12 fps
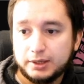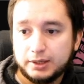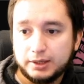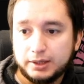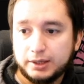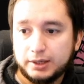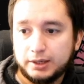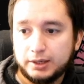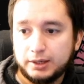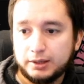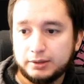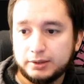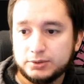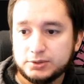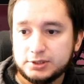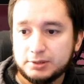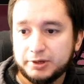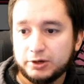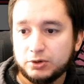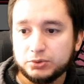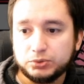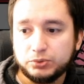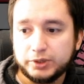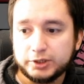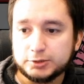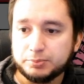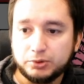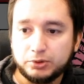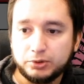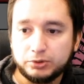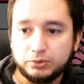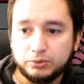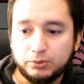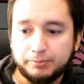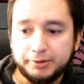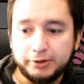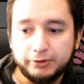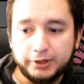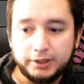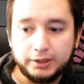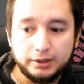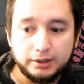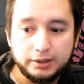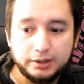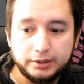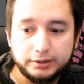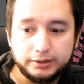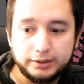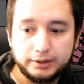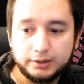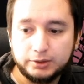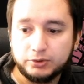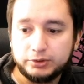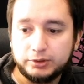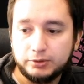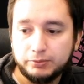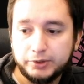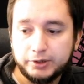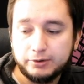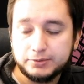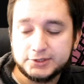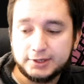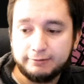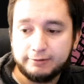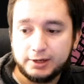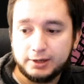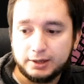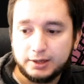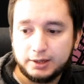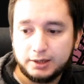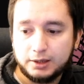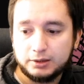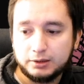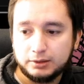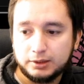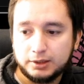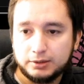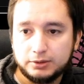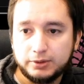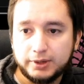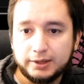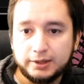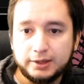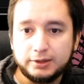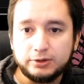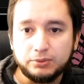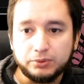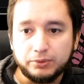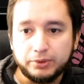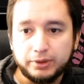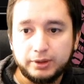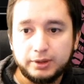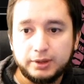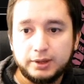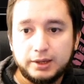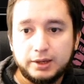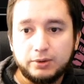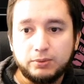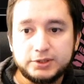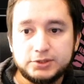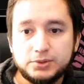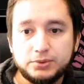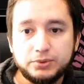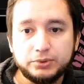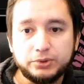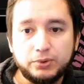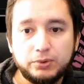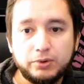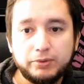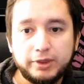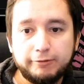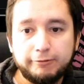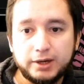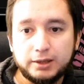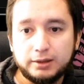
and then you simply go to export to PoE, then continue without saving, and you can hit download. Once you download the file,